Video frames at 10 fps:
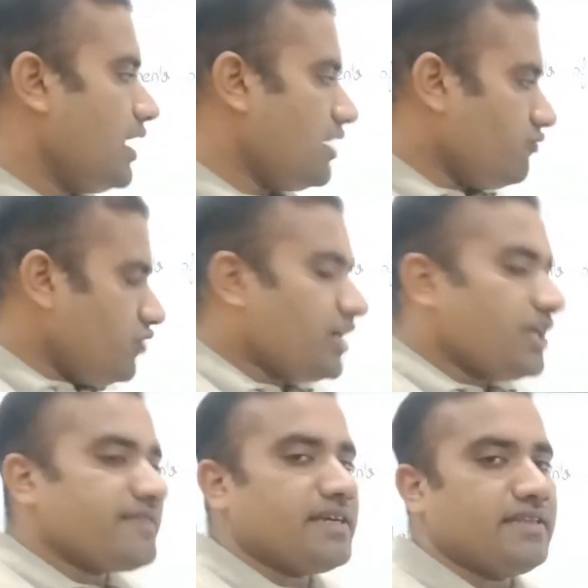And we
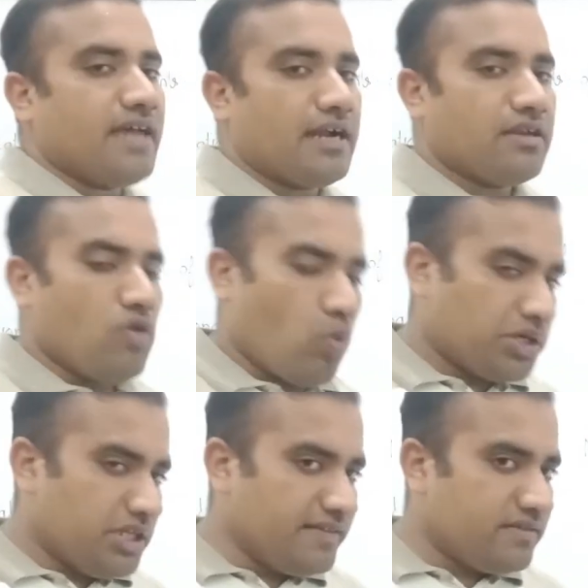can say that
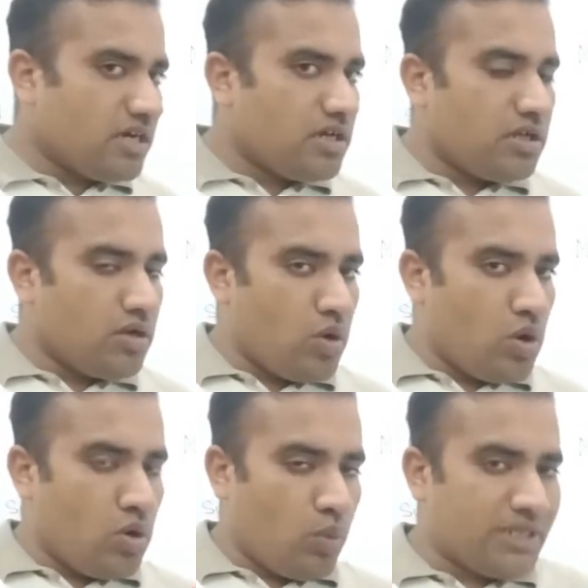what is the
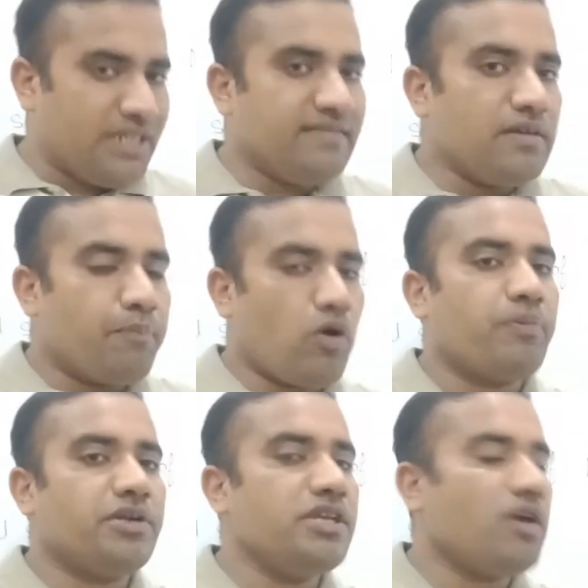
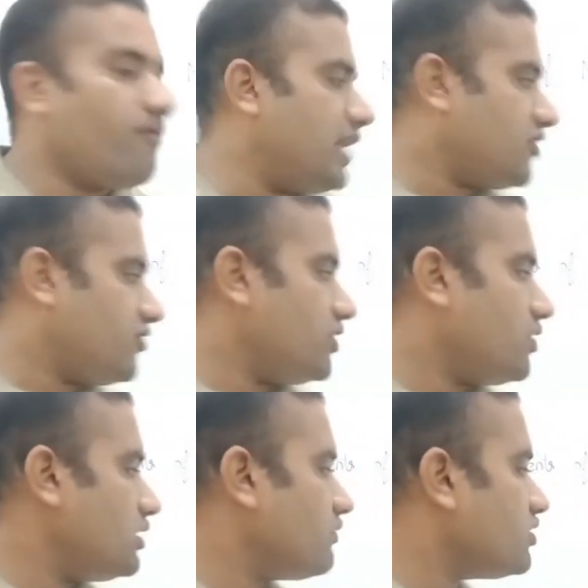property of
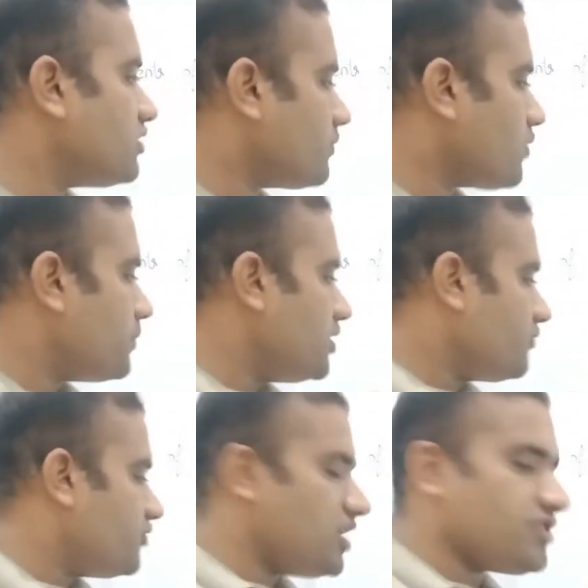lexicon and what is the property
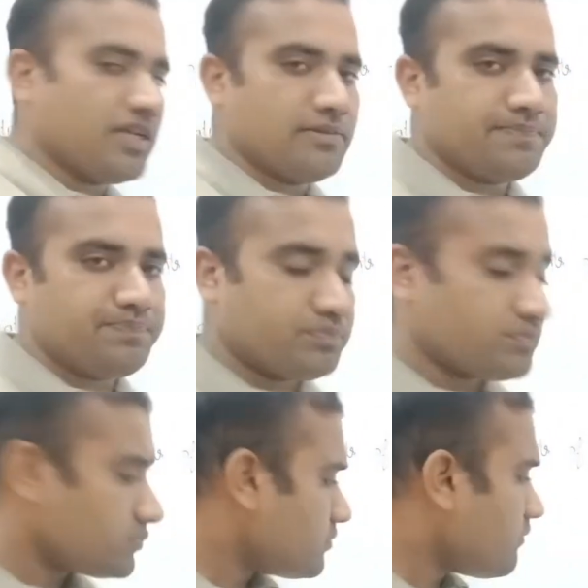of CHL.
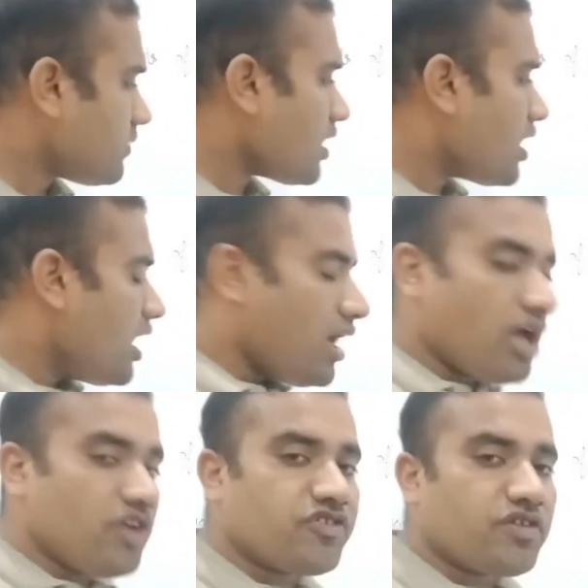
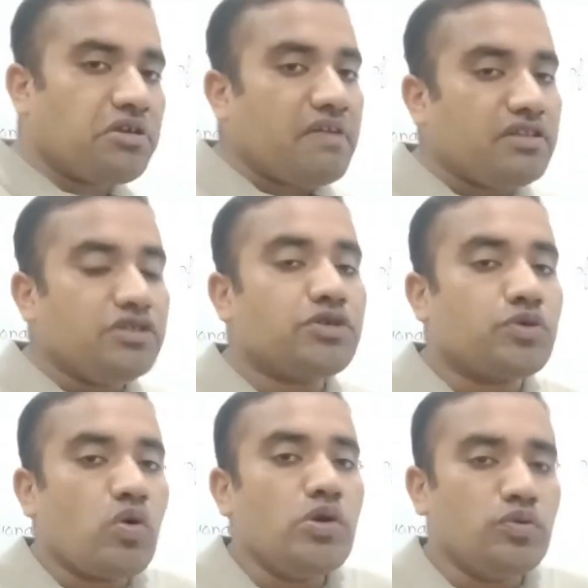As I have already
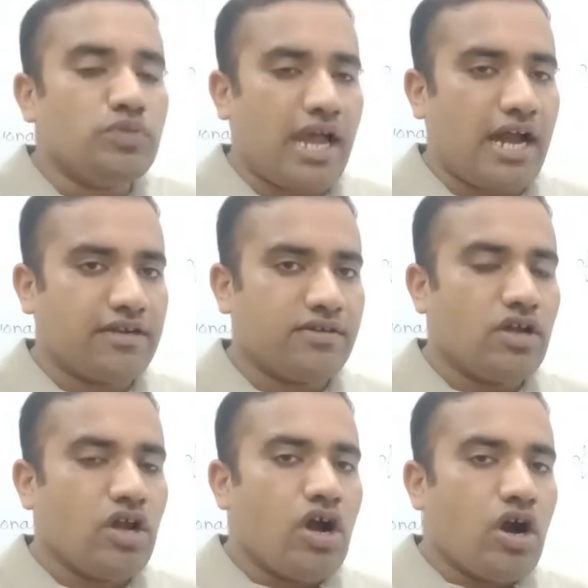told you
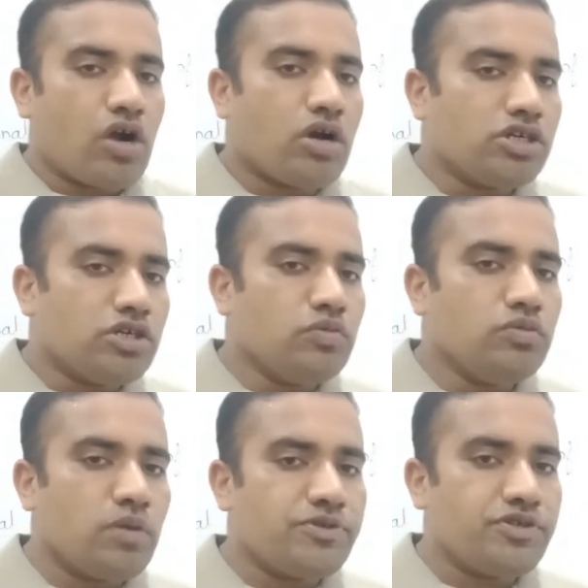that according to
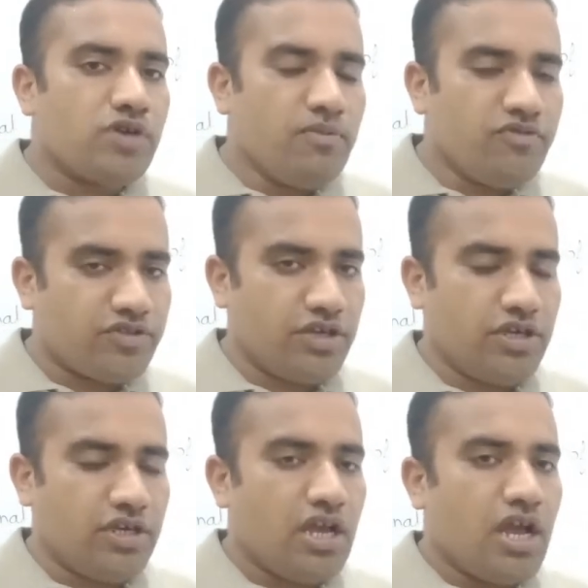Noam
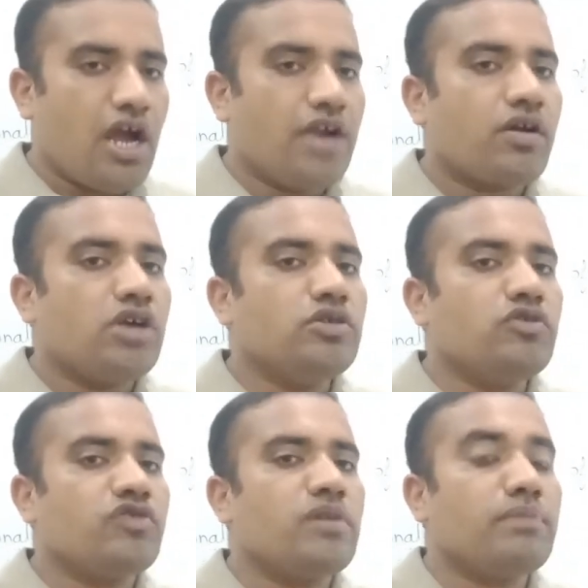Chomsky and according
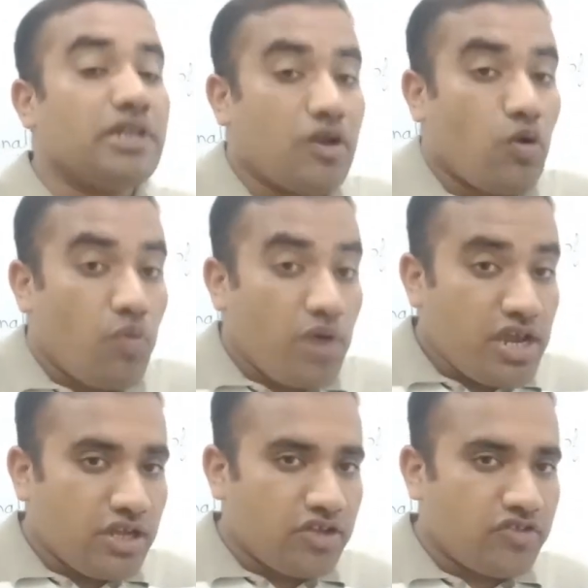to some
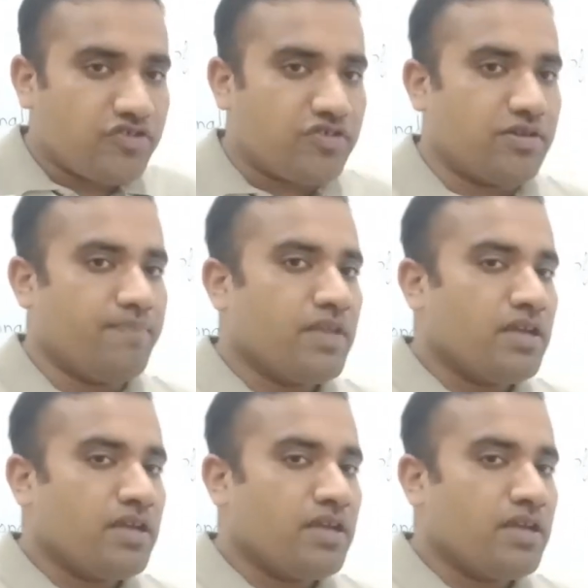linguists,